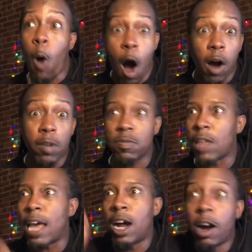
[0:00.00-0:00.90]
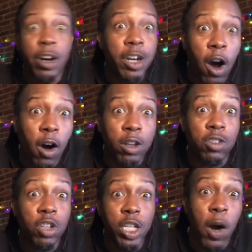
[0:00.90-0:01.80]
walk that 100
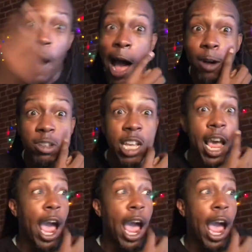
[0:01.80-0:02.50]
yards to your house,